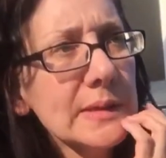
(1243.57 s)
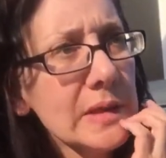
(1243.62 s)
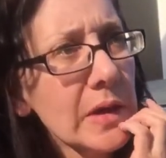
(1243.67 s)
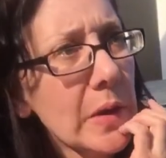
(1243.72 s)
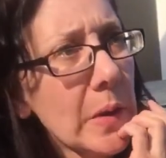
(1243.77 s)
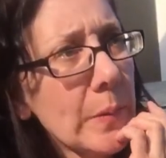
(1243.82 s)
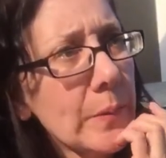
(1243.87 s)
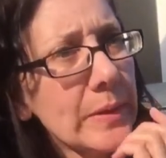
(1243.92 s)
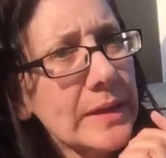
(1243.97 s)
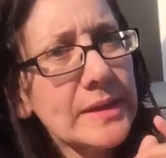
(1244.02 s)

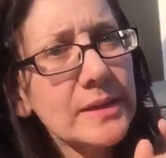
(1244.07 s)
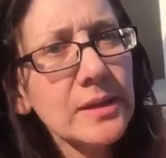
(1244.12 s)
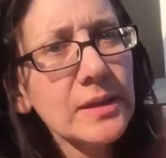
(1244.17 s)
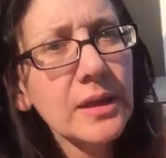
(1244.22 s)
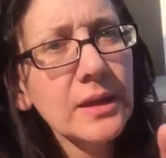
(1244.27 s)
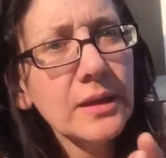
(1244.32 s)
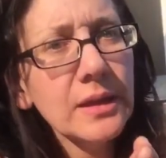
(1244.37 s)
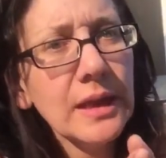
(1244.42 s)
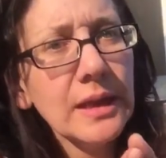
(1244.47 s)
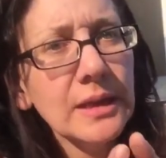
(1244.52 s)
So my
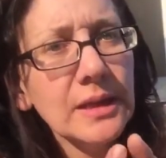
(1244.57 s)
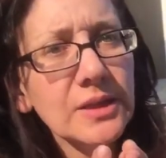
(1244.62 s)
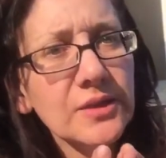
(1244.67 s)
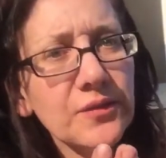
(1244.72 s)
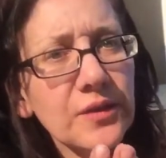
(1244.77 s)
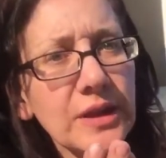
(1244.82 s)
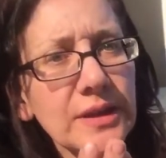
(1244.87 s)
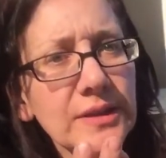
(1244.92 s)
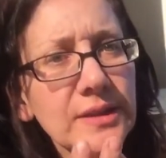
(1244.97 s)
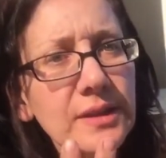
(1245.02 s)
son and
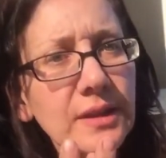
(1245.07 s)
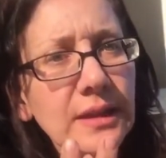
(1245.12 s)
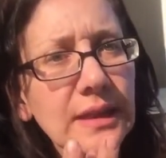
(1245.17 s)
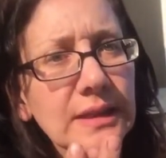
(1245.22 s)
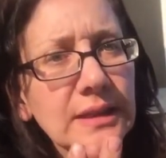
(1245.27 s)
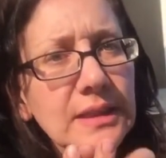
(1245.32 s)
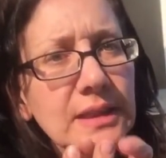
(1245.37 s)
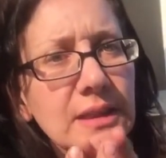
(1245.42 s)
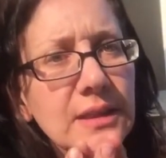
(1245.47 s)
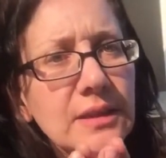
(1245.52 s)
his friends
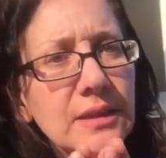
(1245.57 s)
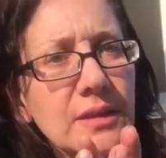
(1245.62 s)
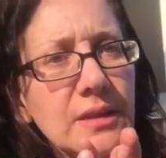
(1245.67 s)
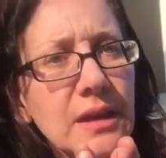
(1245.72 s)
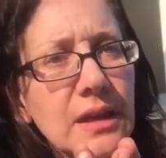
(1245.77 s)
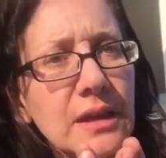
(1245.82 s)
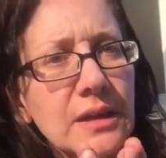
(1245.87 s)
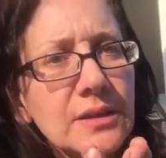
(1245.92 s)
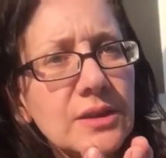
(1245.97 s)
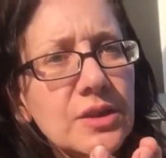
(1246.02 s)
selected
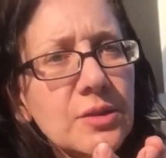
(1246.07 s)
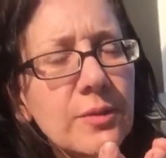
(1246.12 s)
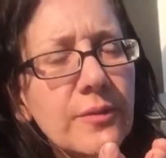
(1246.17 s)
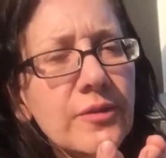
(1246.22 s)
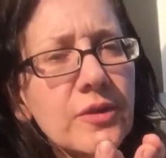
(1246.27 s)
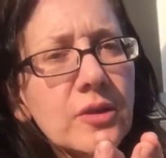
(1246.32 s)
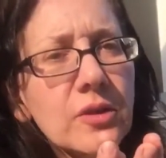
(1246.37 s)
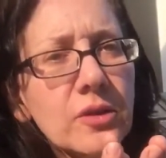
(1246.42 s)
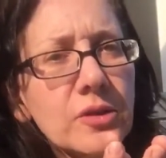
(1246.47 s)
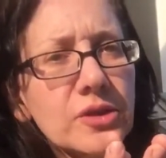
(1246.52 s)
uh,
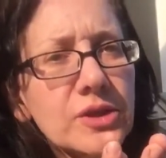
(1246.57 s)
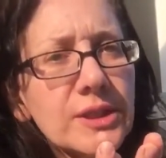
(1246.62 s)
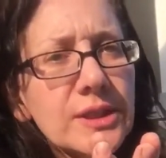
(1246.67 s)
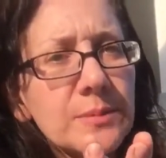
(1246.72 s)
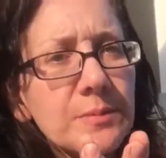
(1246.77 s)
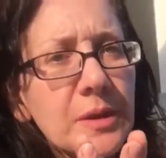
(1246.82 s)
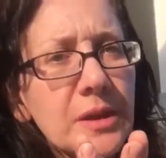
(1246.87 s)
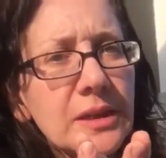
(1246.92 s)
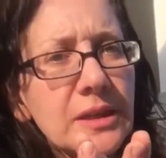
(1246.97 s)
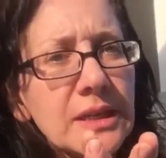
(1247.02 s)
two of the
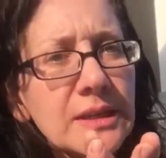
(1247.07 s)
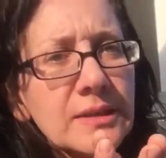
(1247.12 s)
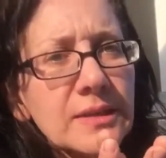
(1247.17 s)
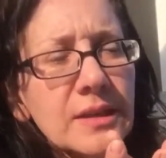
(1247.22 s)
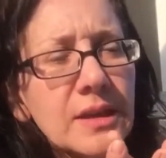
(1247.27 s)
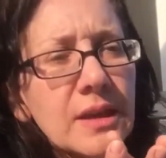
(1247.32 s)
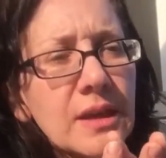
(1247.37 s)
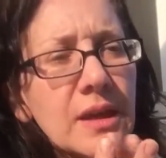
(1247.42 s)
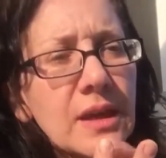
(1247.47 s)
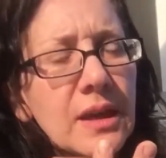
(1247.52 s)
largest
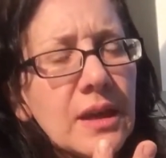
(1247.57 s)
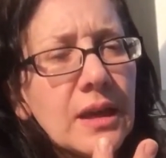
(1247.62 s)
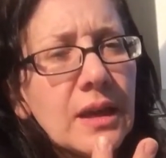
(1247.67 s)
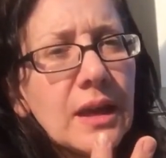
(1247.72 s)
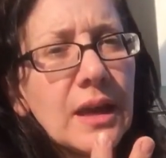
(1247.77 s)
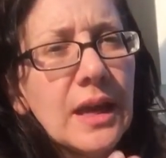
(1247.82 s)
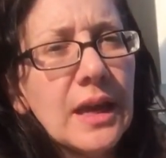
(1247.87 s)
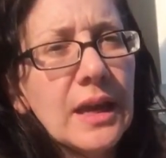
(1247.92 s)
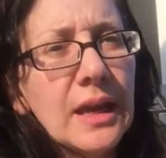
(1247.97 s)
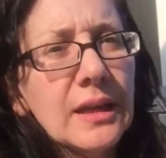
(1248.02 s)
bunnies,
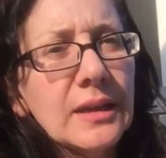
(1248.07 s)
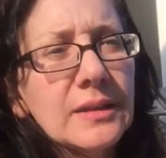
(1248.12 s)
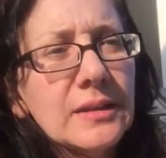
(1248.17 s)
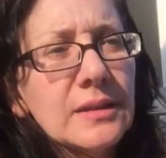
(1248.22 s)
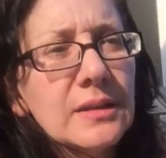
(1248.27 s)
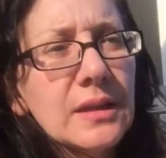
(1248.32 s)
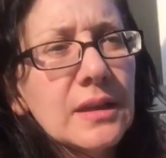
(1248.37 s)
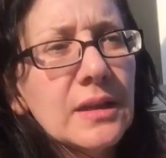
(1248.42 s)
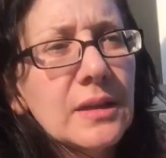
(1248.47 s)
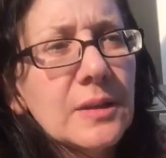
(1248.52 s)

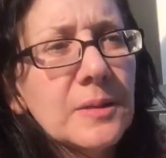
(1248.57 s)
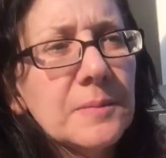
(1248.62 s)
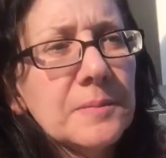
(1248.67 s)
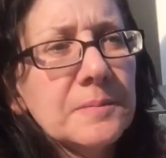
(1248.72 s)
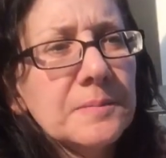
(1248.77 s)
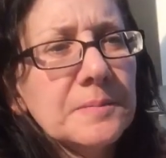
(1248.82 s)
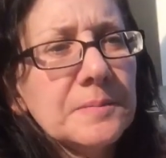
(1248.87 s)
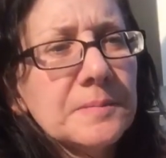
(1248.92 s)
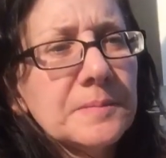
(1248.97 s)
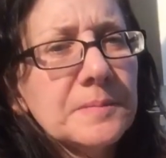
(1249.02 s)
and
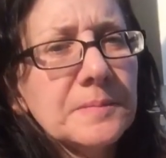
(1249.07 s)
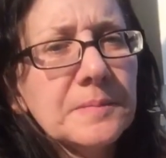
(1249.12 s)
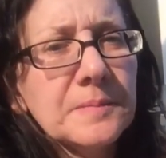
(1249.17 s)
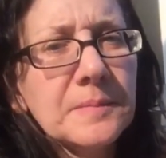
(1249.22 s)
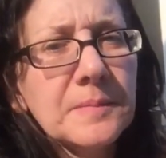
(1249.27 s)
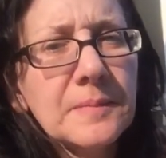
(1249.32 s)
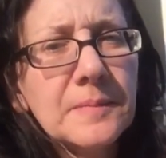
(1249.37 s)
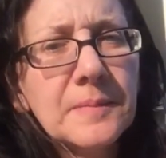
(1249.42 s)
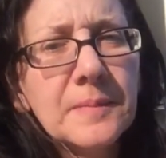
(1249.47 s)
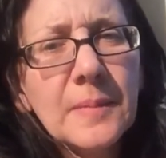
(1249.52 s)
um,
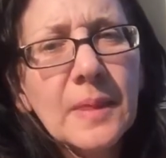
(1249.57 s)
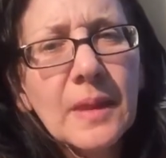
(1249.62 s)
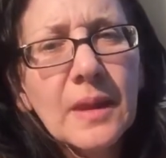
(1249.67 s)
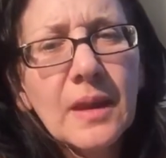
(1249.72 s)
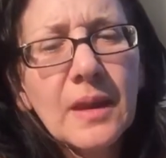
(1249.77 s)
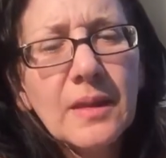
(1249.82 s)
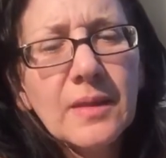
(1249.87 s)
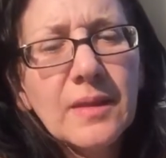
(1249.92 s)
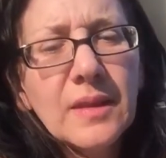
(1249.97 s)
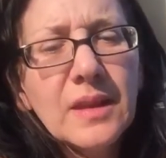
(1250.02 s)

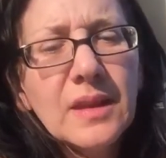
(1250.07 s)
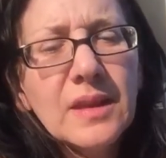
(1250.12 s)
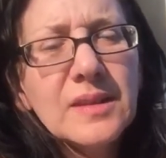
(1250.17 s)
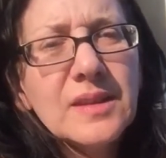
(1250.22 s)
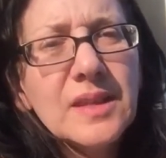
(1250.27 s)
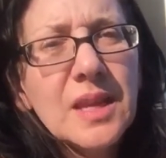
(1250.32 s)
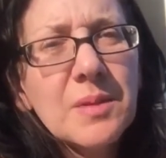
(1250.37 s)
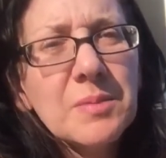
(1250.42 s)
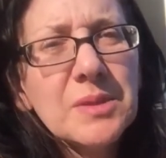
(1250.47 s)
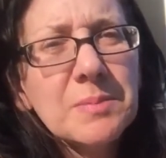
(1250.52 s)
I think
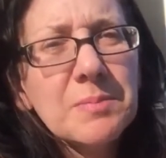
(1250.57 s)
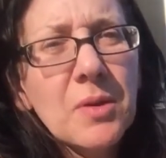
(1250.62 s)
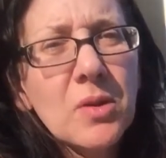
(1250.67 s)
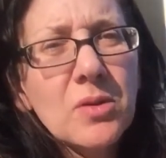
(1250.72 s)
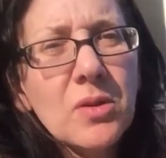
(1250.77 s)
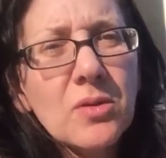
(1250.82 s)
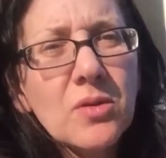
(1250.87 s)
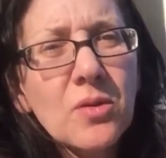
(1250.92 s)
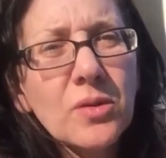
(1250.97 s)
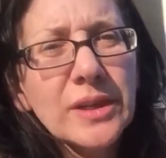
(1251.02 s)
his name is
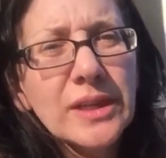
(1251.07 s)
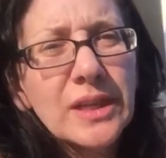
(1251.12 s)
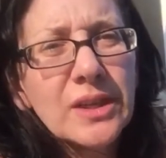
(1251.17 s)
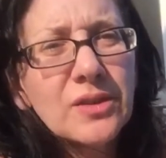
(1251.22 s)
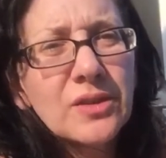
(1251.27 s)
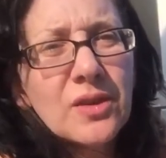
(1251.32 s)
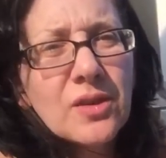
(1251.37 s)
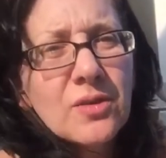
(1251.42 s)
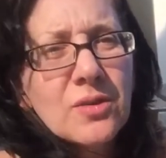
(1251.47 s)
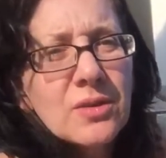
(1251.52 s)
Poco
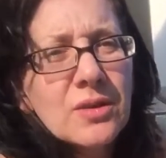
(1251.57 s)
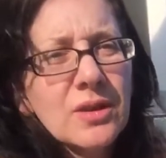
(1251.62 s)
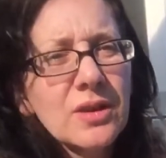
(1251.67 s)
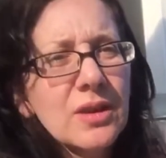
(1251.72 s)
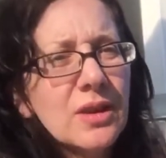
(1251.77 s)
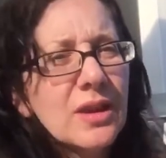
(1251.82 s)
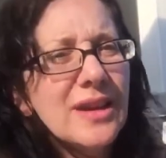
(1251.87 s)
Gordito,